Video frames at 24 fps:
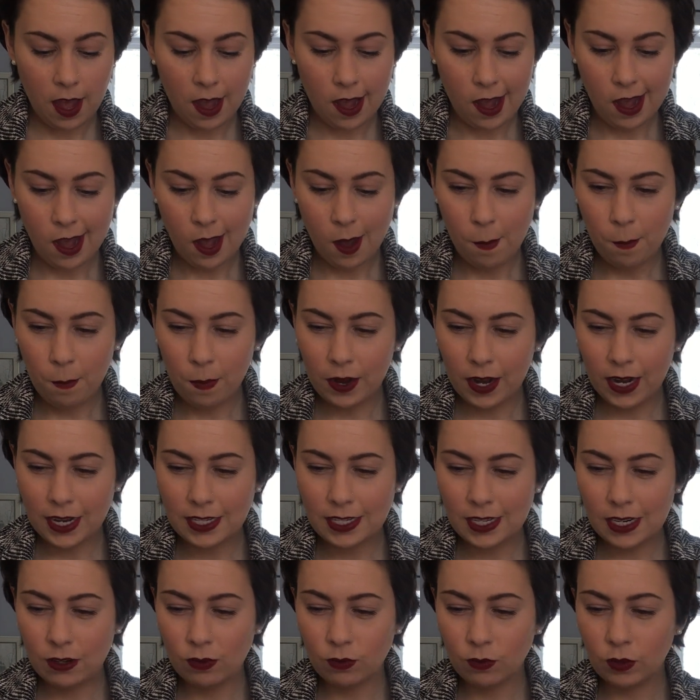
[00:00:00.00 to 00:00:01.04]
But I
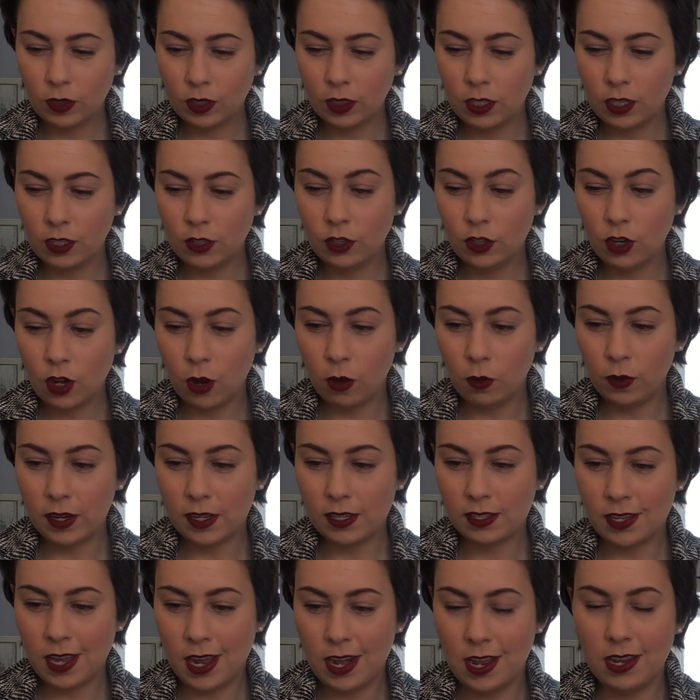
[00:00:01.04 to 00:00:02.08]
didn't really
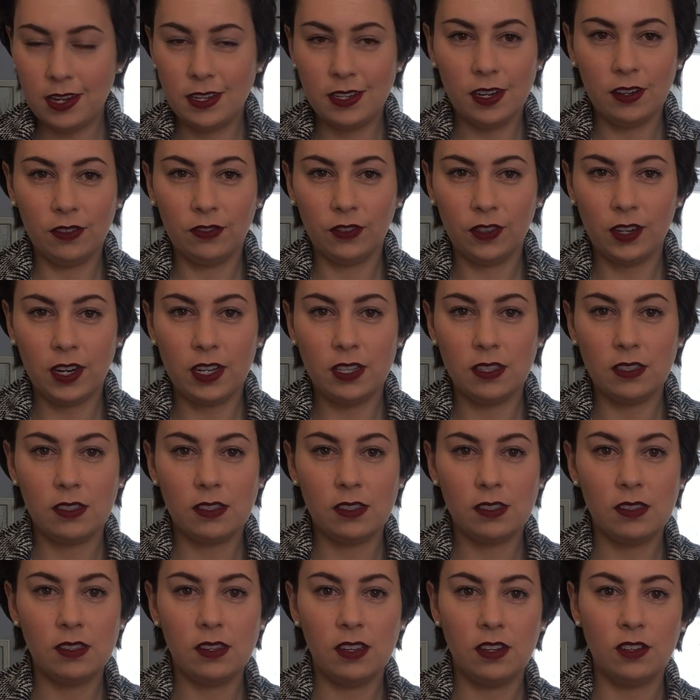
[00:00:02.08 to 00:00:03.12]
notice any
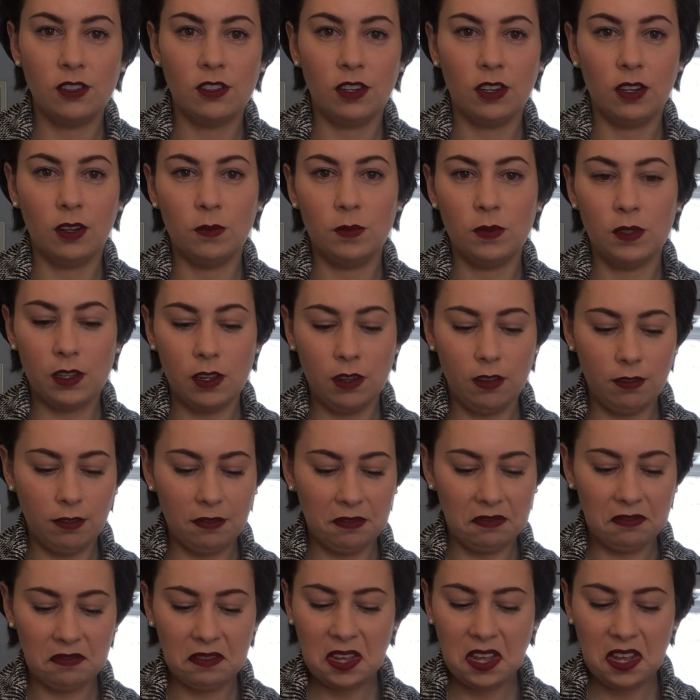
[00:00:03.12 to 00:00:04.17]
difference in terms of
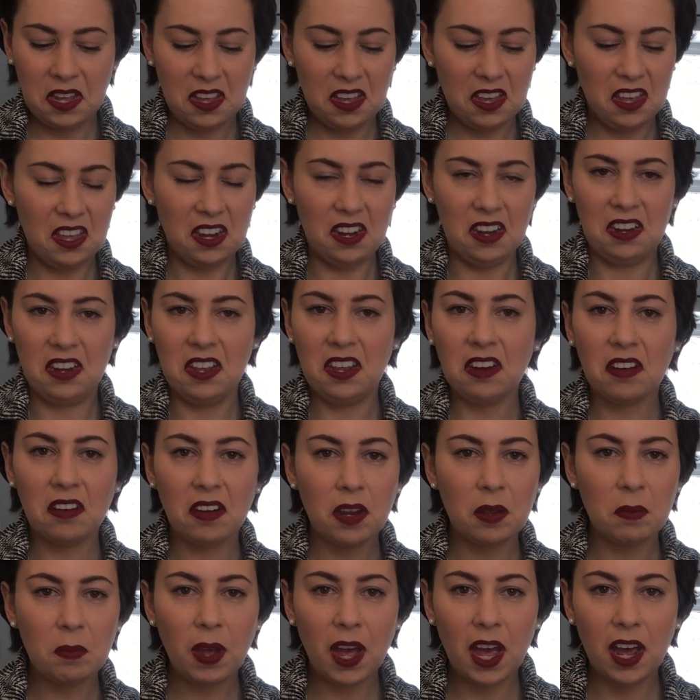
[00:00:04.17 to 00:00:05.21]
it
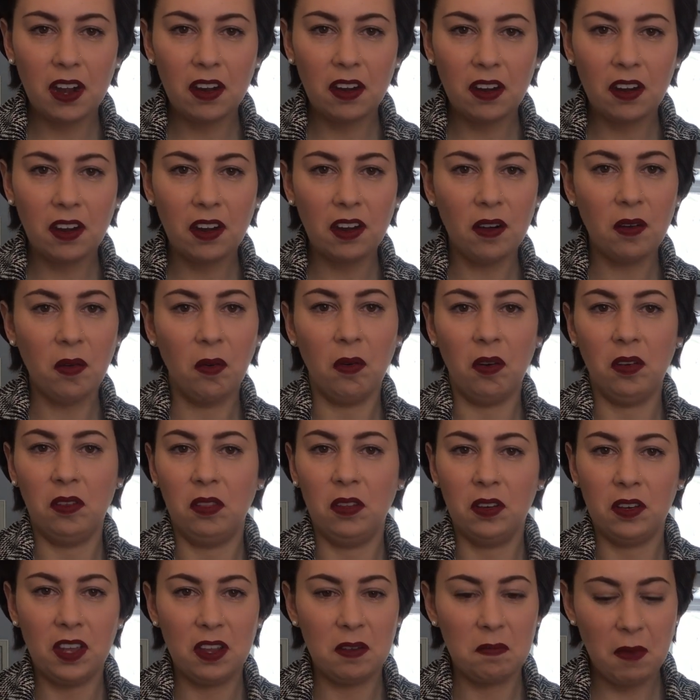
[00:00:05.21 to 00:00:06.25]
adhering better or
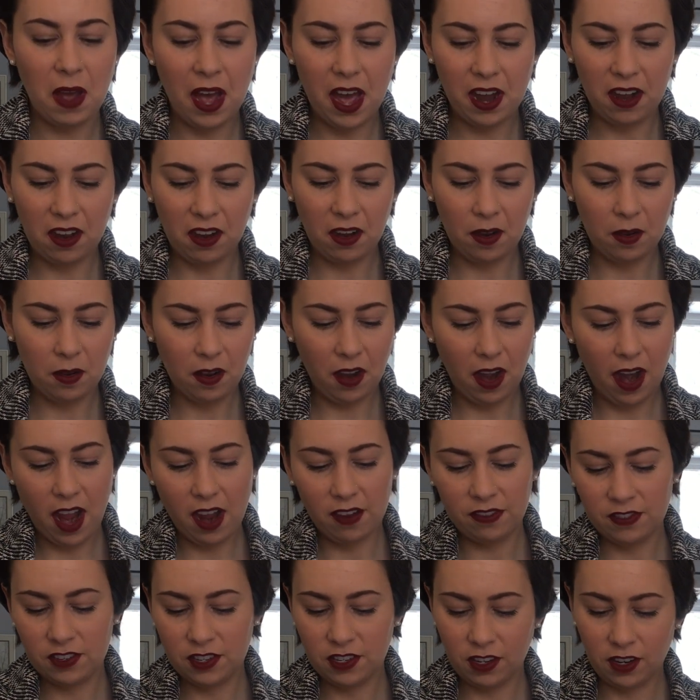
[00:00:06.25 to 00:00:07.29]
looking better
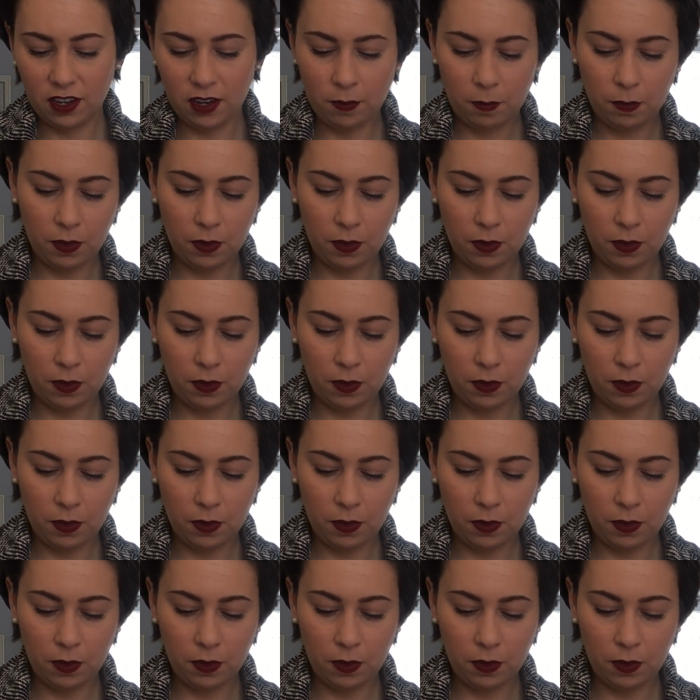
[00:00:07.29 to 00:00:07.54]
after